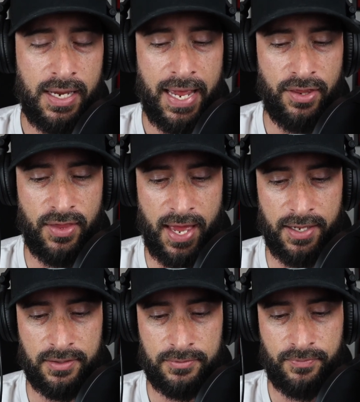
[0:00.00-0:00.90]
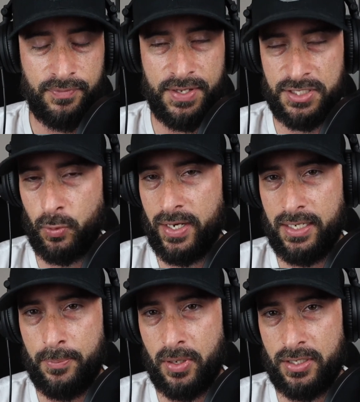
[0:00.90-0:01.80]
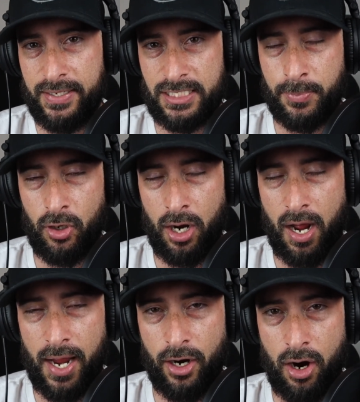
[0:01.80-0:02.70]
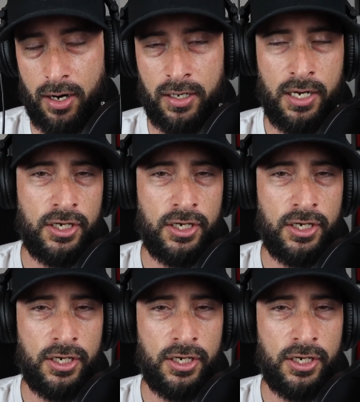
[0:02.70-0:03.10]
and then this week he gets put on IR,